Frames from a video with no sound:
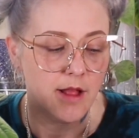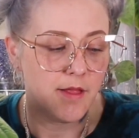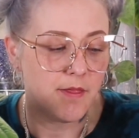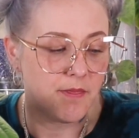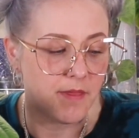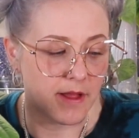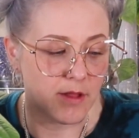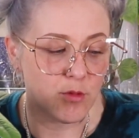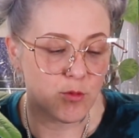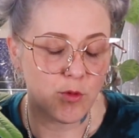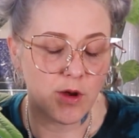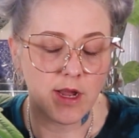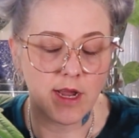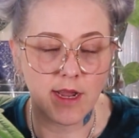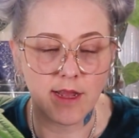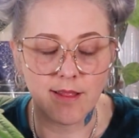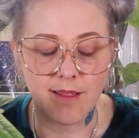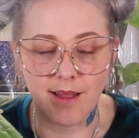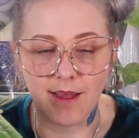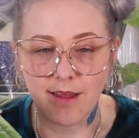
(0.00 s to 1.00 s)
That's why
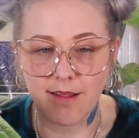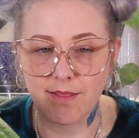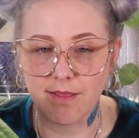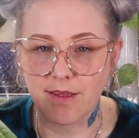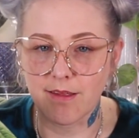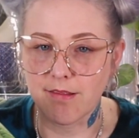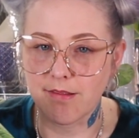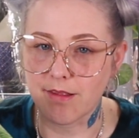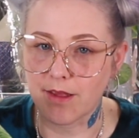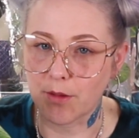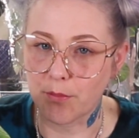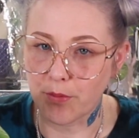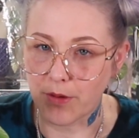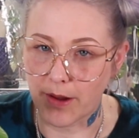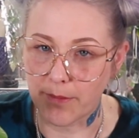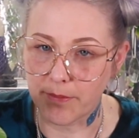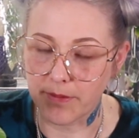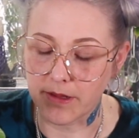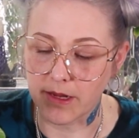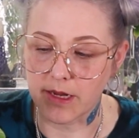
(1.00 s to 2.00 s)
I like things like
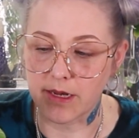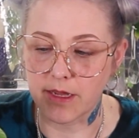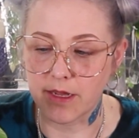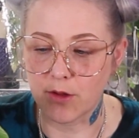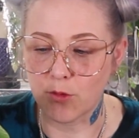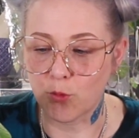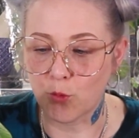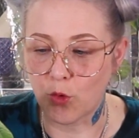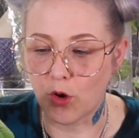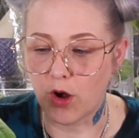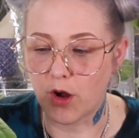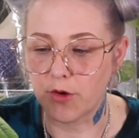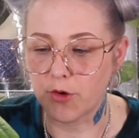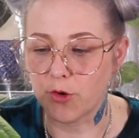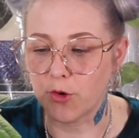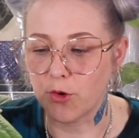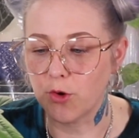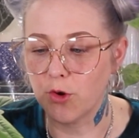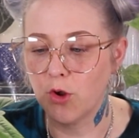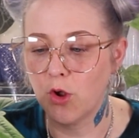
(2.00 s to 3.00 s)
propagating in
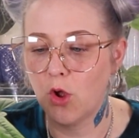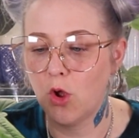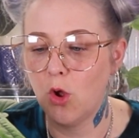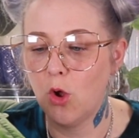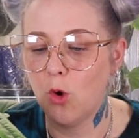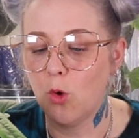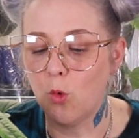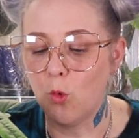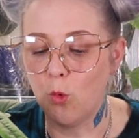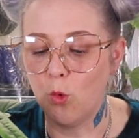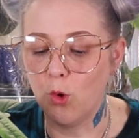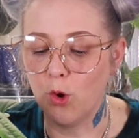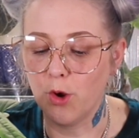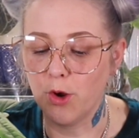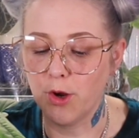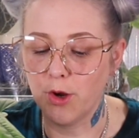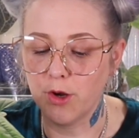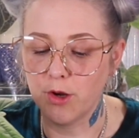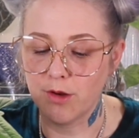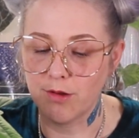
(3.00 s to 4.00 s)
water
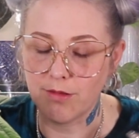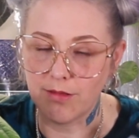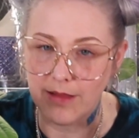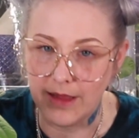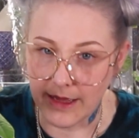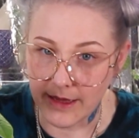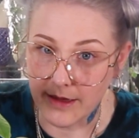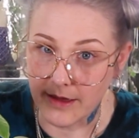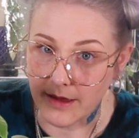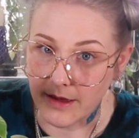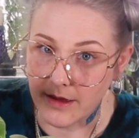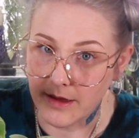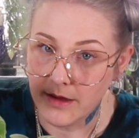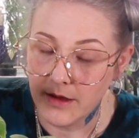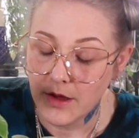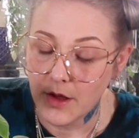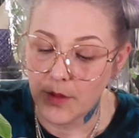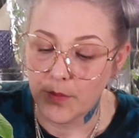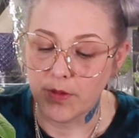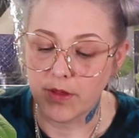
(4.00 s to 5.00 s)
or leca,
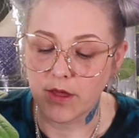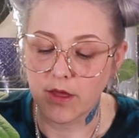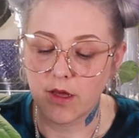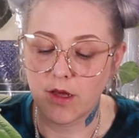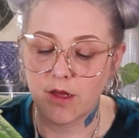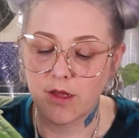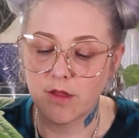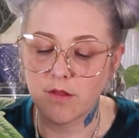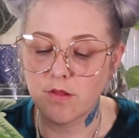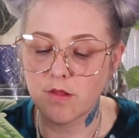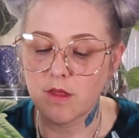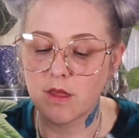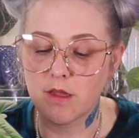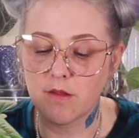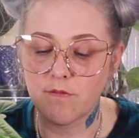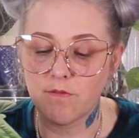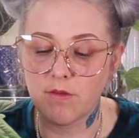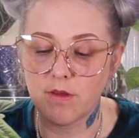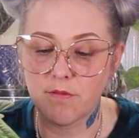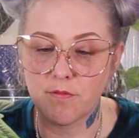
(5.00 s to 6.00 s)
because
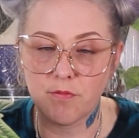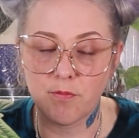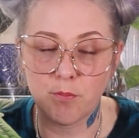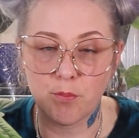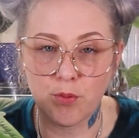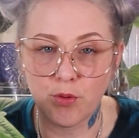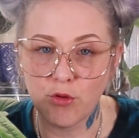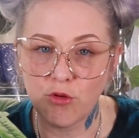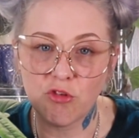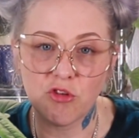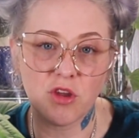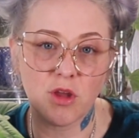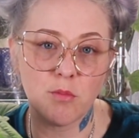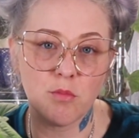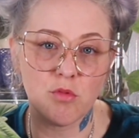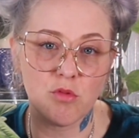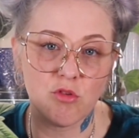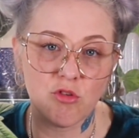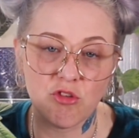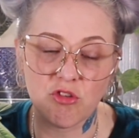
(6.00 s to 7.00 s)
if push
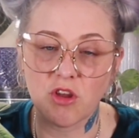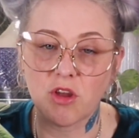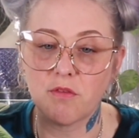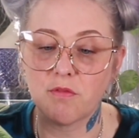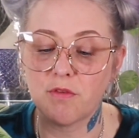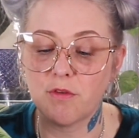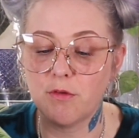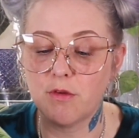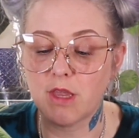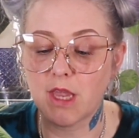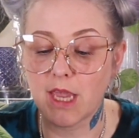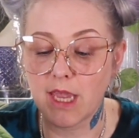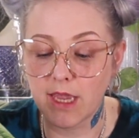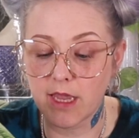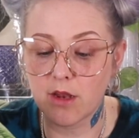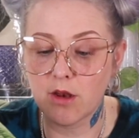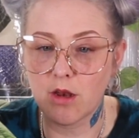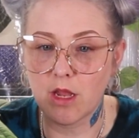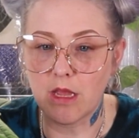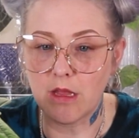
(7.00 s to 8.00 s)
comes to shove, you
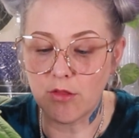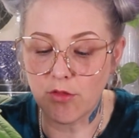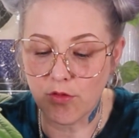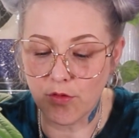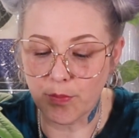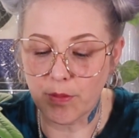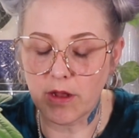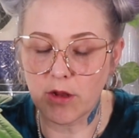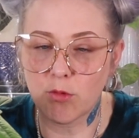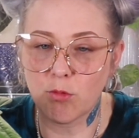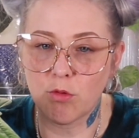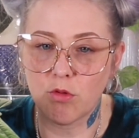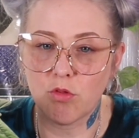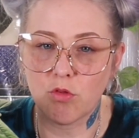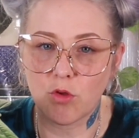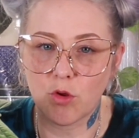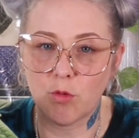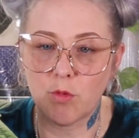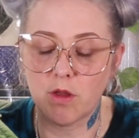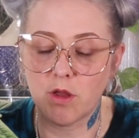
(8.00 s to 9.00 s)
can inspect what's
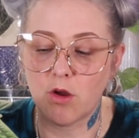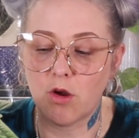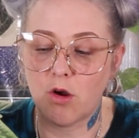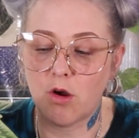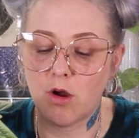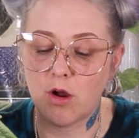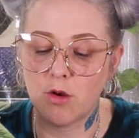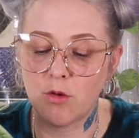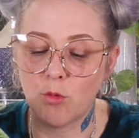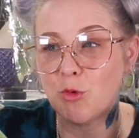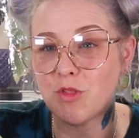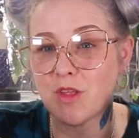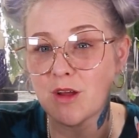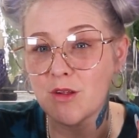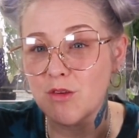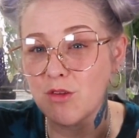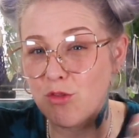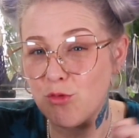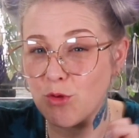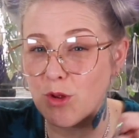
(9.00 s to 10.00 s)
going on
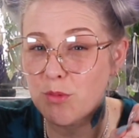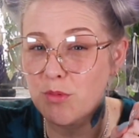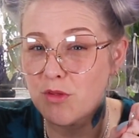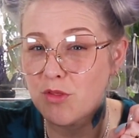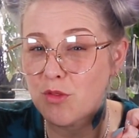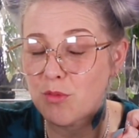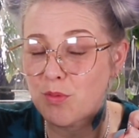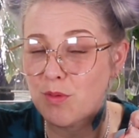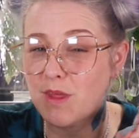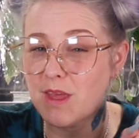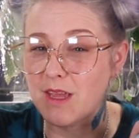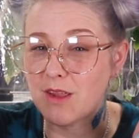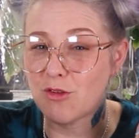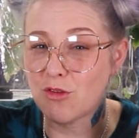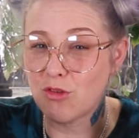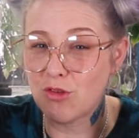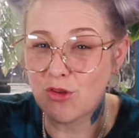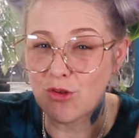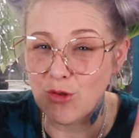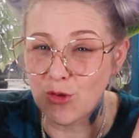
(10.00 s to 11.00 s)
without disrupting the plant
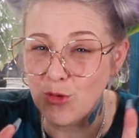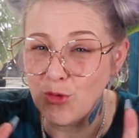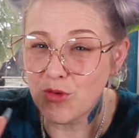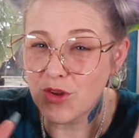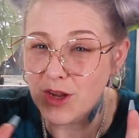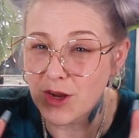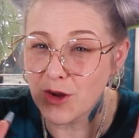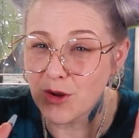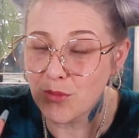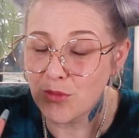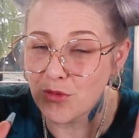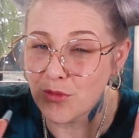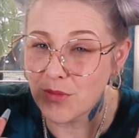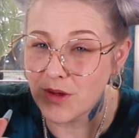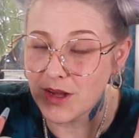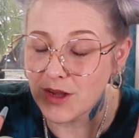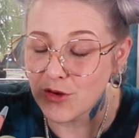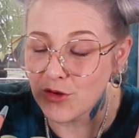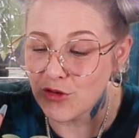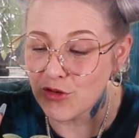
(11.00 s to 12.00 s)
too terrible
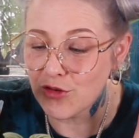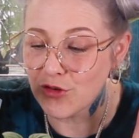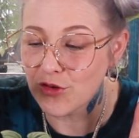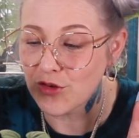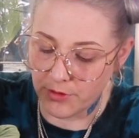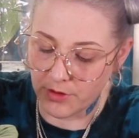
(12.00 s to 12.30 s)
much.